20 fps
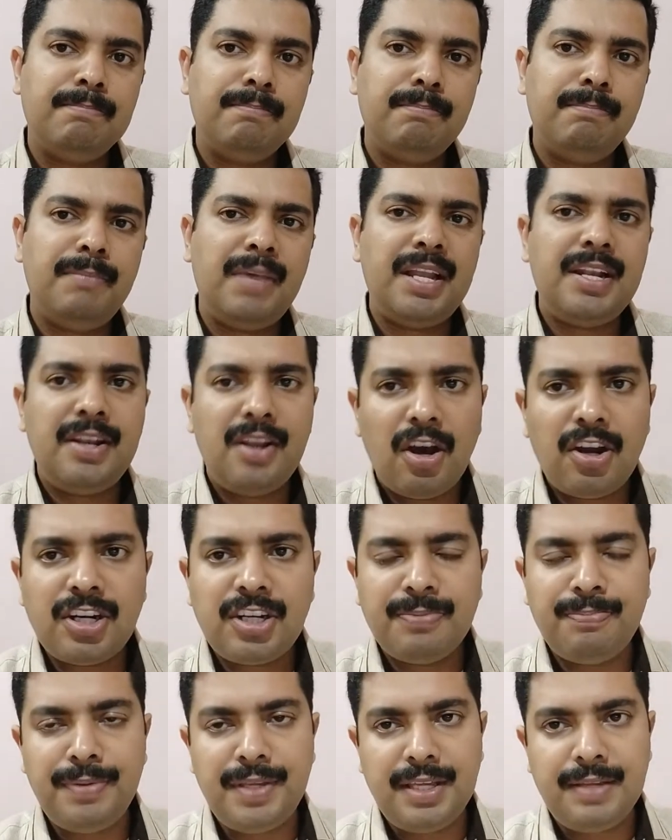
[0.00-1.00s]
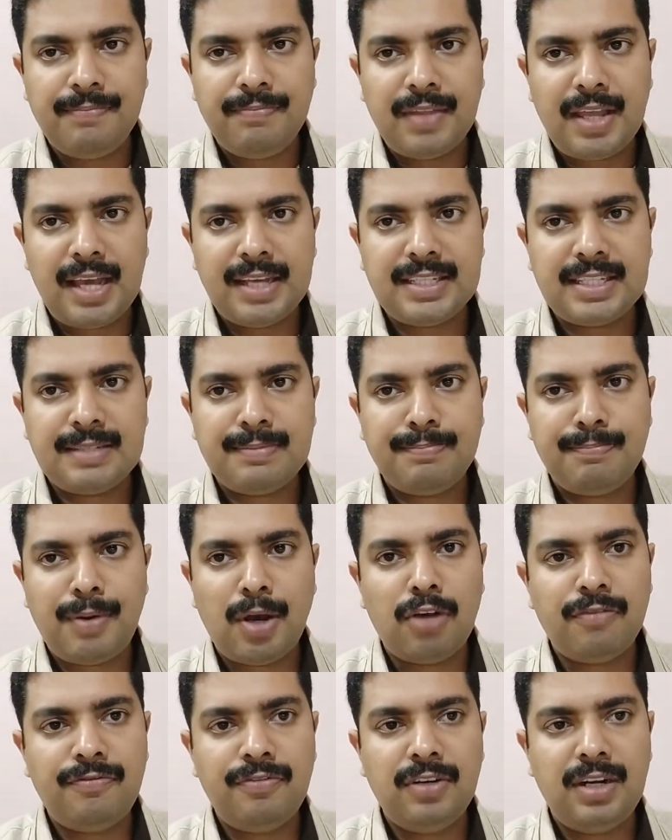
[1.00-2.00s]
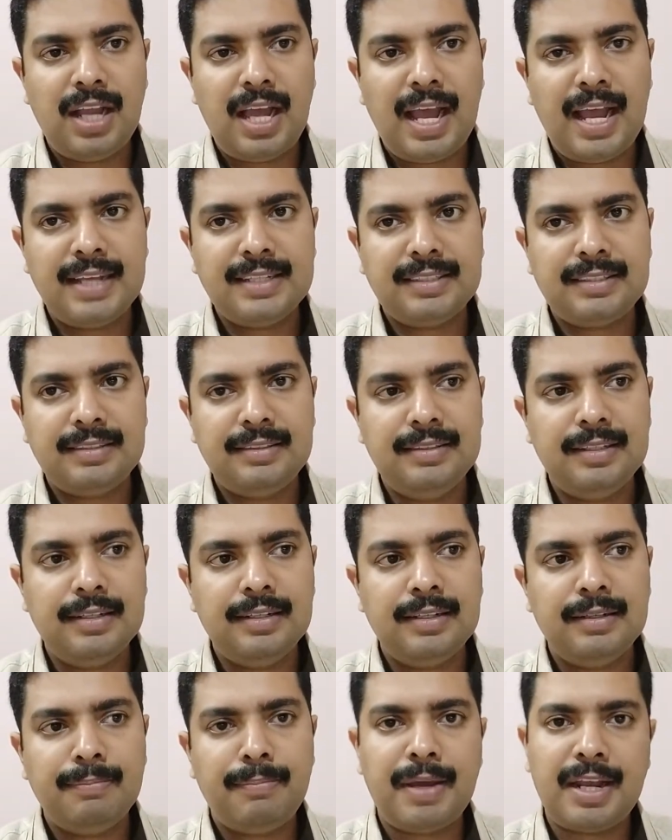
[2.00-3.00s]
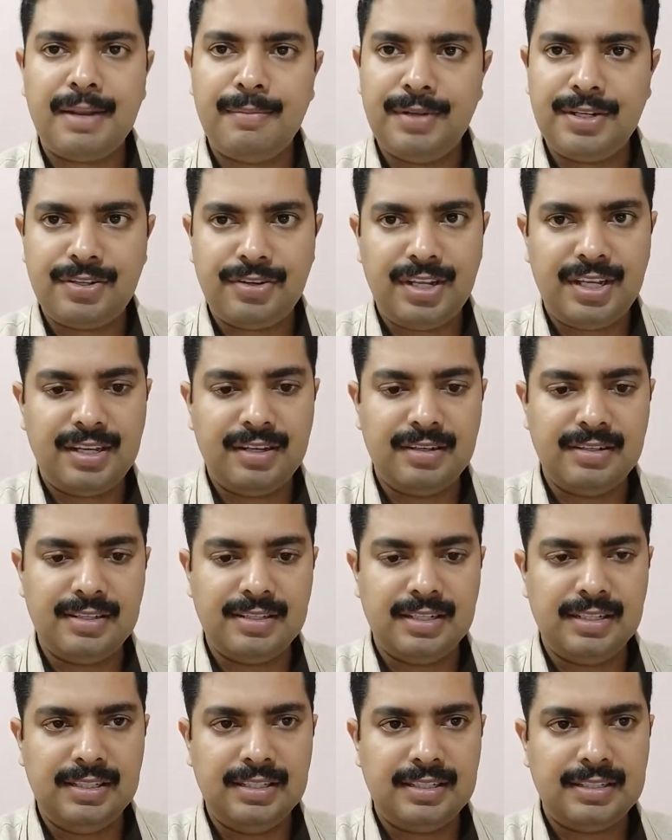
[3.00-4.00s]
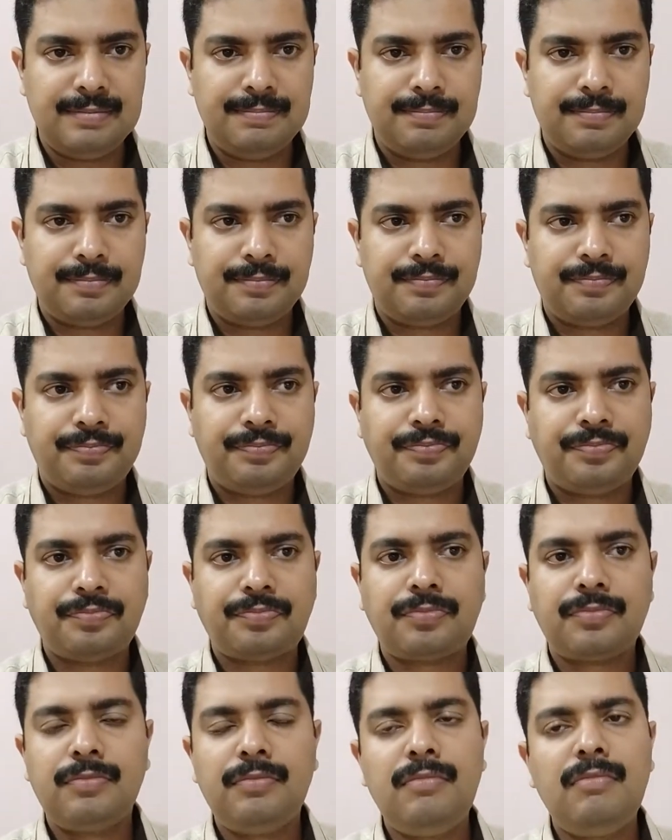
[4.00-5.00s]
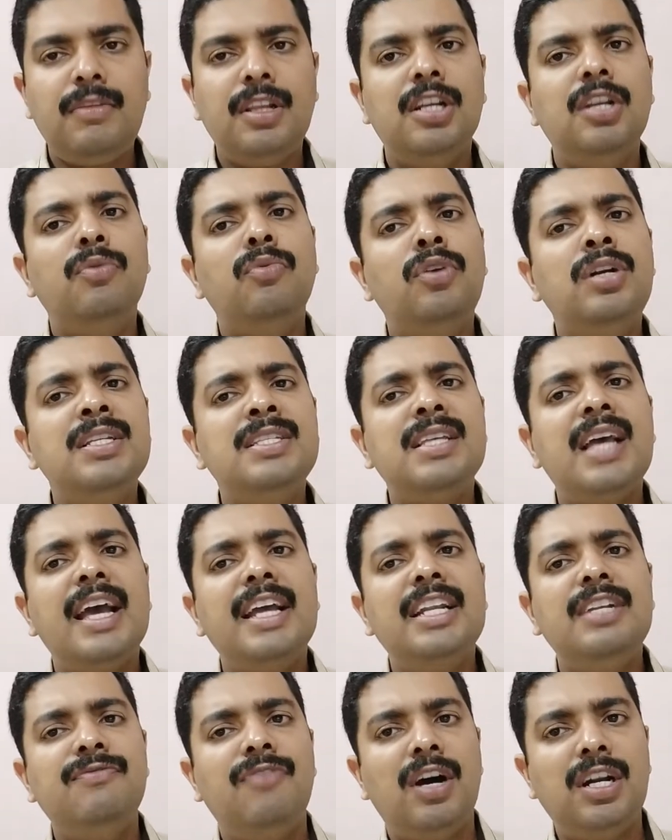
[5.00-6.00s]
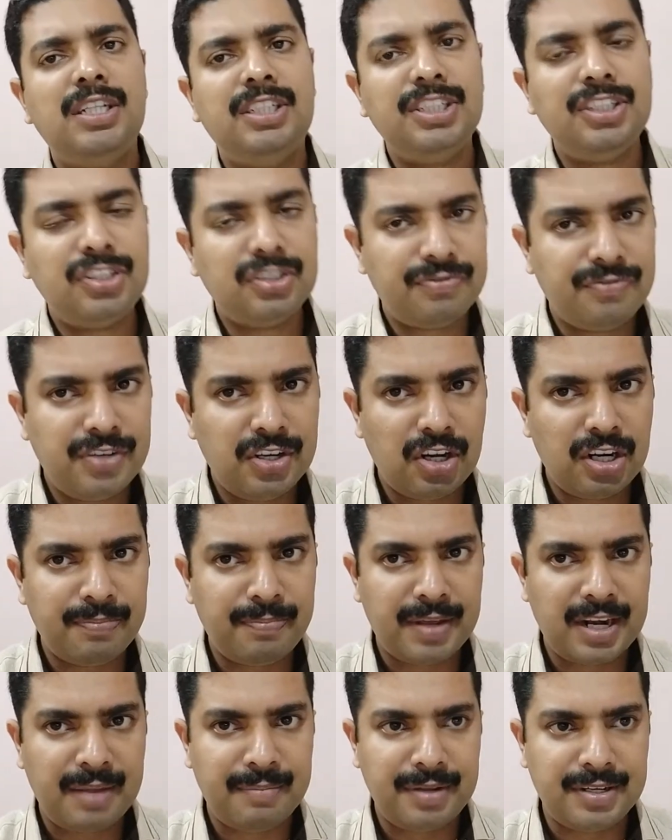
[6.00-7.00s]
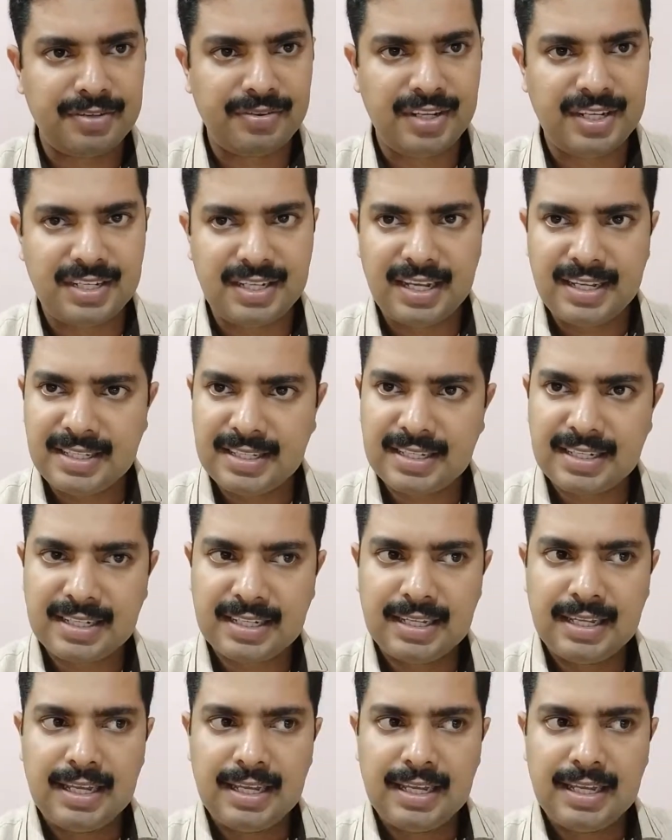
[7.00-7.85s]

may not be as powerful as the parametric results. Now, what is the advantage of non-parametric test?